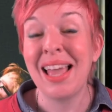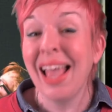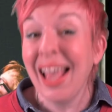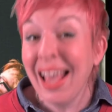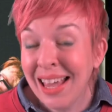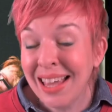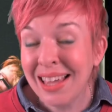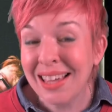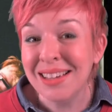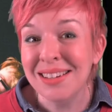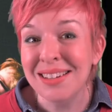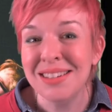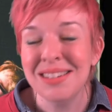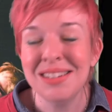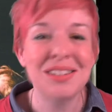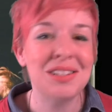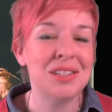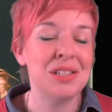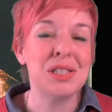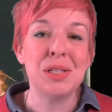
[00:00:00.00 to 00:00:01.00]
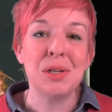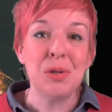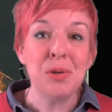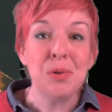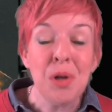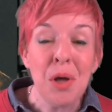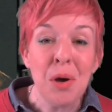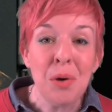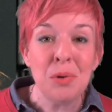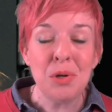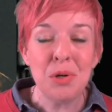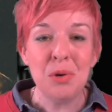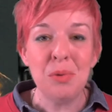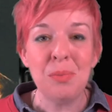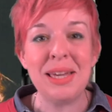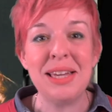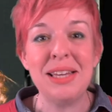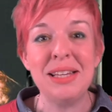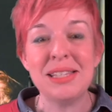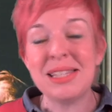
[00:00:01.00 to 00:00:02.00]
And just so you know,
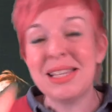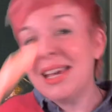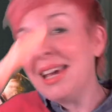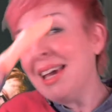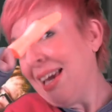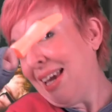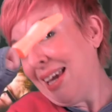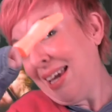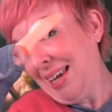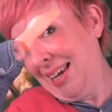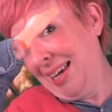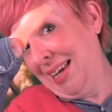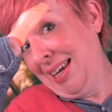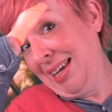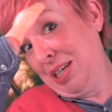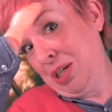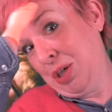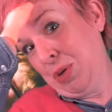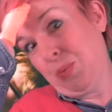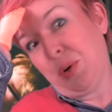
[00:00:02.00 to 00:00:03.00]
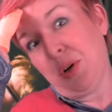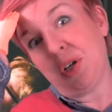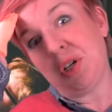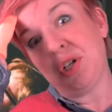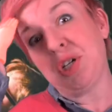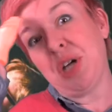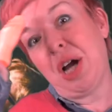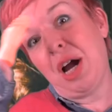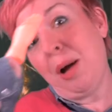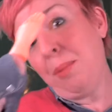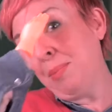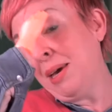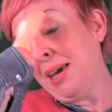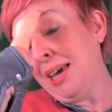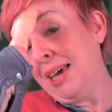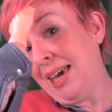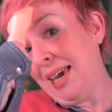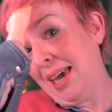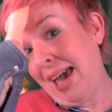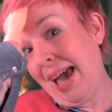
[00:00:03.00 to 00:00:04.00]
newbies, each workshop
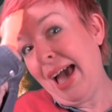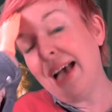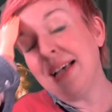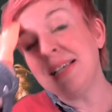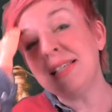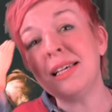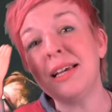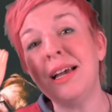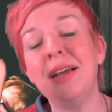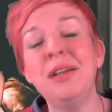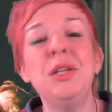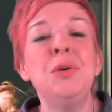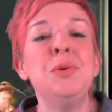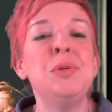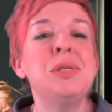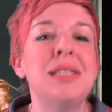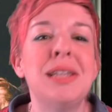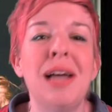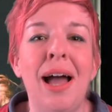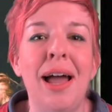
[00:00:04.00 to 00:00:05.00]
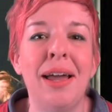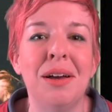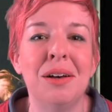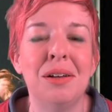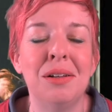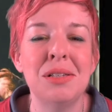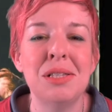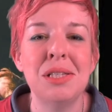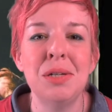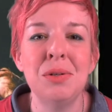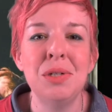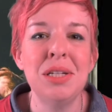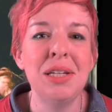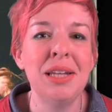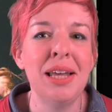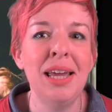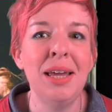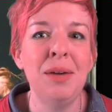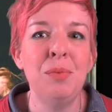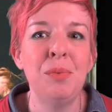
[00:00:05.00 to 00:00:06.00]
has a new style. So
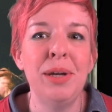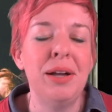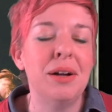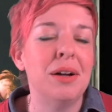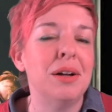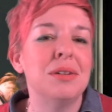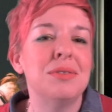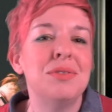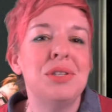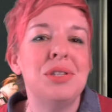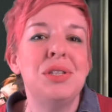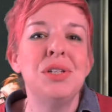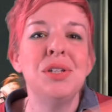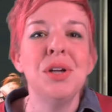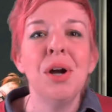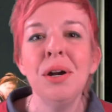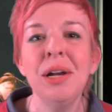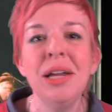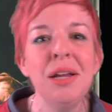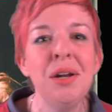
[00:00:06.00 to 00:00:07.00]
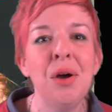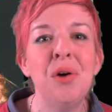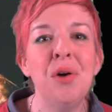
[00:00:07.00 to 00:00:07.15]
today we are starting